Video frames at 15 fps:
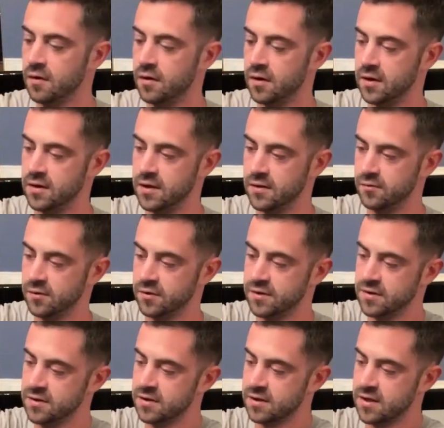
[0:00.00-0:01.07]
And then
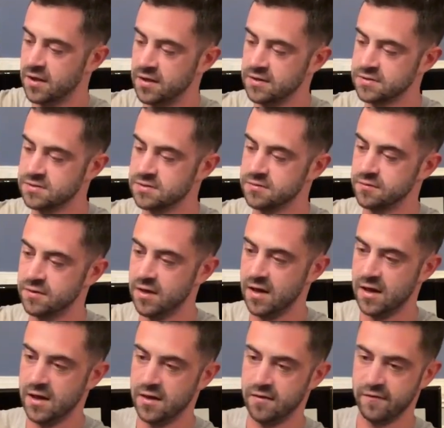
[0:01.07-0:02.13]
within the case, we
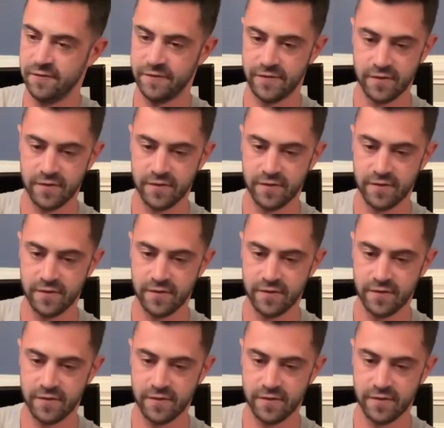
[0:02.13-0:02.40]
have